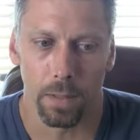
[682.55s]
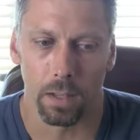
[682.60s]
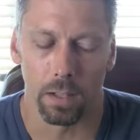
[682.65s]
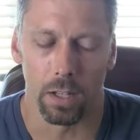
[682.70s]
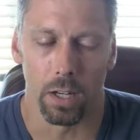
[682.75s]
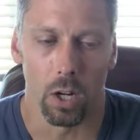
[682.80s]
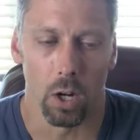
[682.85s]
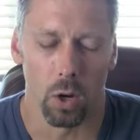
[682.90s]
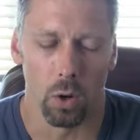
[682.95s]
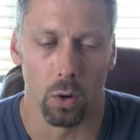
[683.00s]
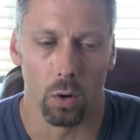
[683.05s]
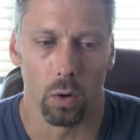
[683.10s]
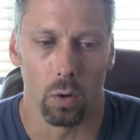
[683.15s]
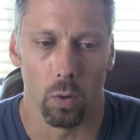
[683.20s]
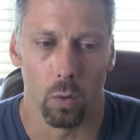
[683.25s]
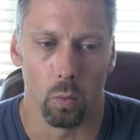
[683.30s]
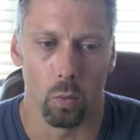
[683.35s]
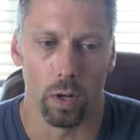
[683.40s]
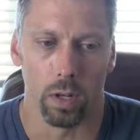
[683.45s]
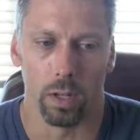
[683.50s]
you know,
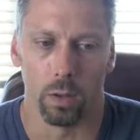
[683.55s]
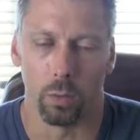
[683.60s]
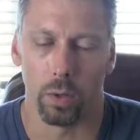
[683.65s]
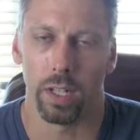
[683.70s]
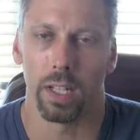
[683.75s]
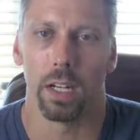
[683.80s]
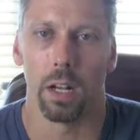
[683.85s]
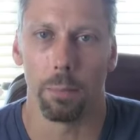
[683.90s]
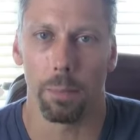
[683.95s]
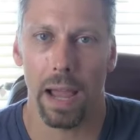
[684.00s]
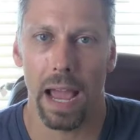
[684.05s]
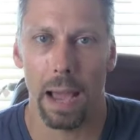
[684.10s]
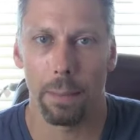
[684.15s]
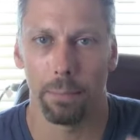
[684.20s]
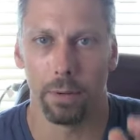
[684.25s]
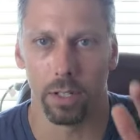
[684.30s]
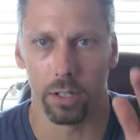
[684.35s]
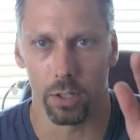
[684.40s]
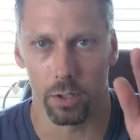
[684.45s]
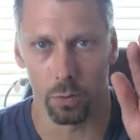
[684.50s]
what, what ended up
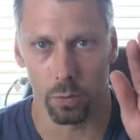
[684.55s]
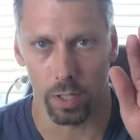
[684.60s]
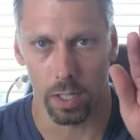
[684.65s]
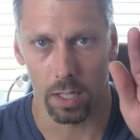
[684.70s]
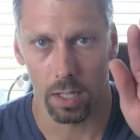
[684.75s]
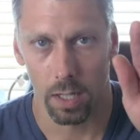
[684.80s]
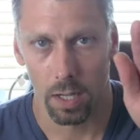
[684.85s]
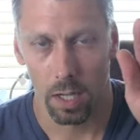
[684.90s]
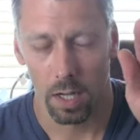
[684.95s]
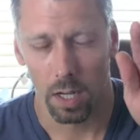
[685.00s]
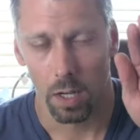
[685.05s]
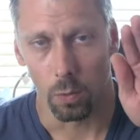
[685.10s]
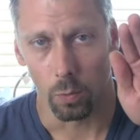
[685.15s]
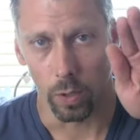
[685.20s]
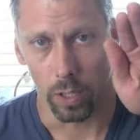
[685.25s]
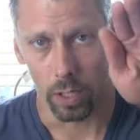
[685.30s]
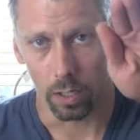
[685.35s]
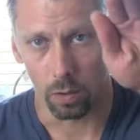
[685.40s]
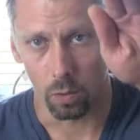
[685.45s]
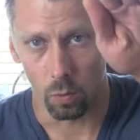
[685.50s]
happening is we,
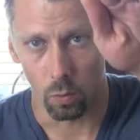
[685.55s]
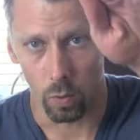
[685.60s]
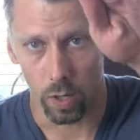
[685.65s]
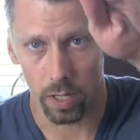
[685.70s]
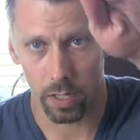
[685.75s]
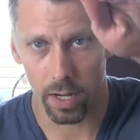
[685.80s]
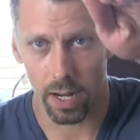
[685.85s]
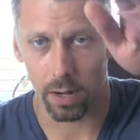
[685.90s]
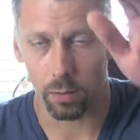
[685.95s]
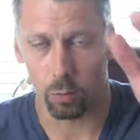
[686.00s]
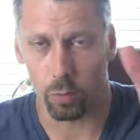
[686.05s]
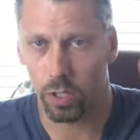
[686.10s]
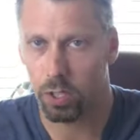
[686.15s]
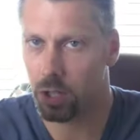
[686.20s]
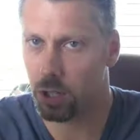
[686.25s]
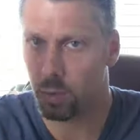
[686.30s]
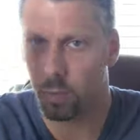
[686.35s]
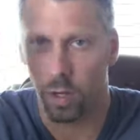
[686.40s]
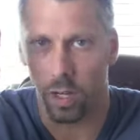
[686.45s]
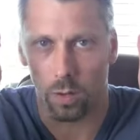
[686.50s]
we went and we
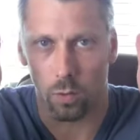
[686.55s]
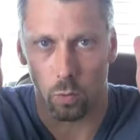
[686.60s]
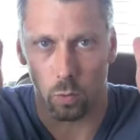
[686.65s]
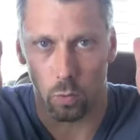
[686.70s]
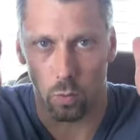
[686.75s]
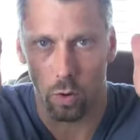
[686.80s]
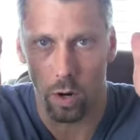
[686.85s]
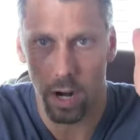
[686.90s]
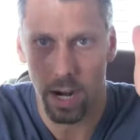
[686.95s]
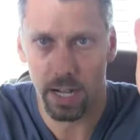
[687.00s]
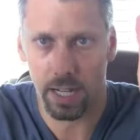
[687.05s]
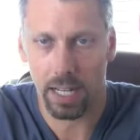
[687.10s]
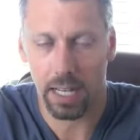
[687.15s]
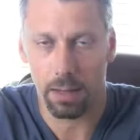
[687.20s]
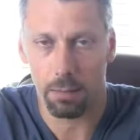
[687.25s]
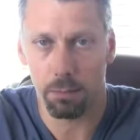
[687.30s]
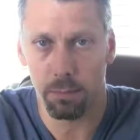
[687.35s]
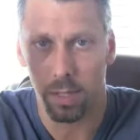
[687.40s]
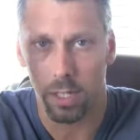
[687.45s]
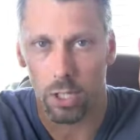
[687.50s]
just went right
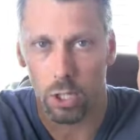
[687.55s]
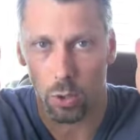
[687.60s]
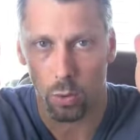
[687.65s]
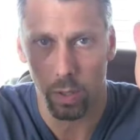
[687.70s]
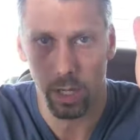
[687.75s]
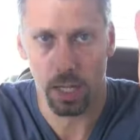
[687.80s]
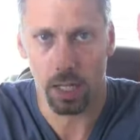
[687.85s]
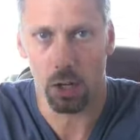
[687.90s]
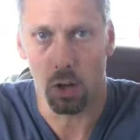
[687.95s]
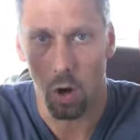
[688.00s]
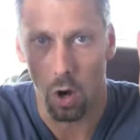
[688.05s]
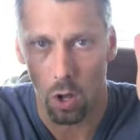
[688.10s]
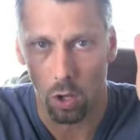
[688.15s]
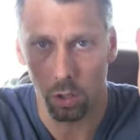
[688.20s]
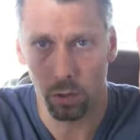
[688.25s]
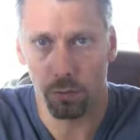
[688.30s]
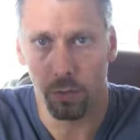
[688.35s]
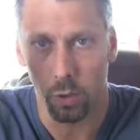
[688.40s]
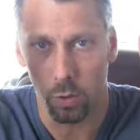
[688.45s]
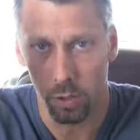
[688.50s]
in between
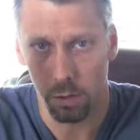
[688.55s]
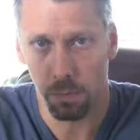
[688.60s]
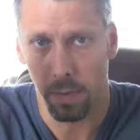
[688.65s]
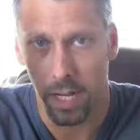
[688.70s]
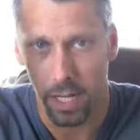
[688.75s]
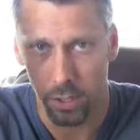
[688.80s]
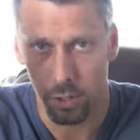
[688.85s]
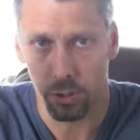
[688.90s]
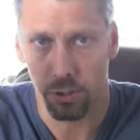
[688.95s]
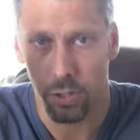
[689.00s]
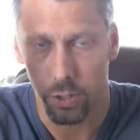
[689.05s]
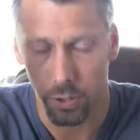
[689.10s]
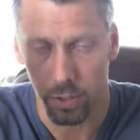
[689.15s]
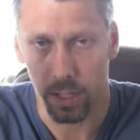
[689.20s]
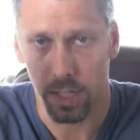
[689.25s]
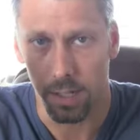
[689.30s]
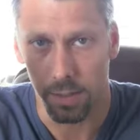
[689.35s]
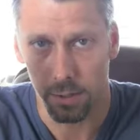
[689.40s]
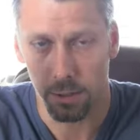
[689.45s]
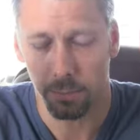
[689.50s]
all of those major
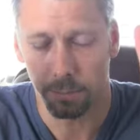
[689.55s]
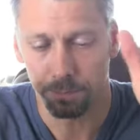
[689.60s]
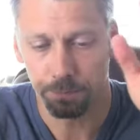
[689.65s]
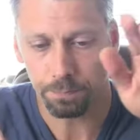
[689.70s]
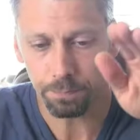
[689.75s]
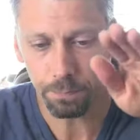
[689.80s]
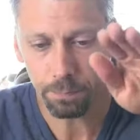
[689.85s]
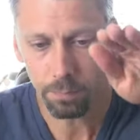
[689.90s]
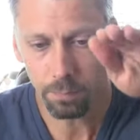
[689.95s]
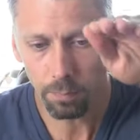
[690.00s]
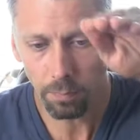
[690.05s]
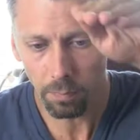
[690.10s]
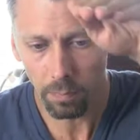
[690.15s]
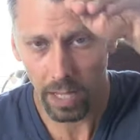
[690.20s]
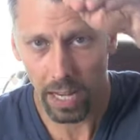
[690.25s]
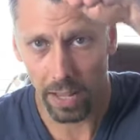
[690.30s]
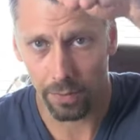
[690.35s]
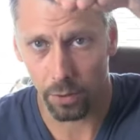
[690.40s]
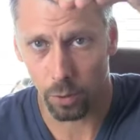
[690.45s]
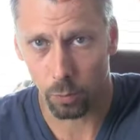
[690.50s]
trees.
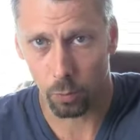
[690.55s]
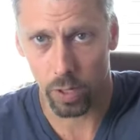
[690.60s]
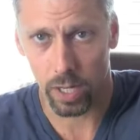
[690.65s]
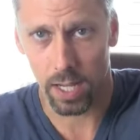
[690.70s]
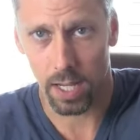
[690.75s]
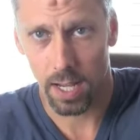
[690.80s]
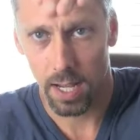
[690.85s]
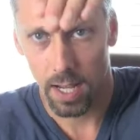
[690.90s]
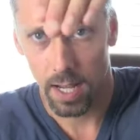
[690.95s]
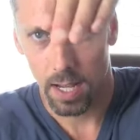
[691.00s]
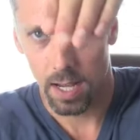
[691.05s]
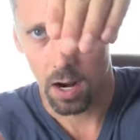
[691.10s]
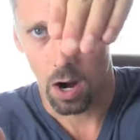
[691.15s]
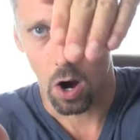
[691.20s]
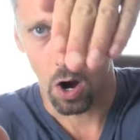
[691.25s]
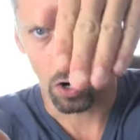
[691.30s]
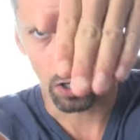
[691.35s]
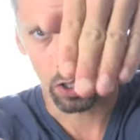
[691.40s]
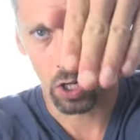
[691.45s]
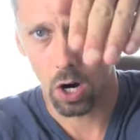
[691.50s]
And then we,
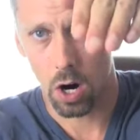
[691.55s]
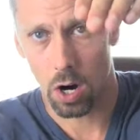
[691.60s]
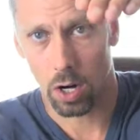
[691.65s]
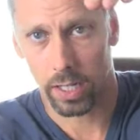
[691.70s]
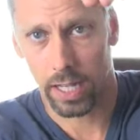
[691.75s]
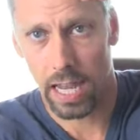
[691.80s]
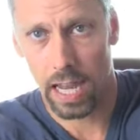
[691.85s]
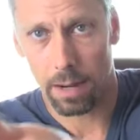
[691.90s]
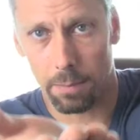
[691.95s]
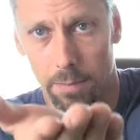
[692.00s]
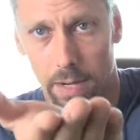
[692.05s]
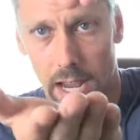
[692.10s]
our car came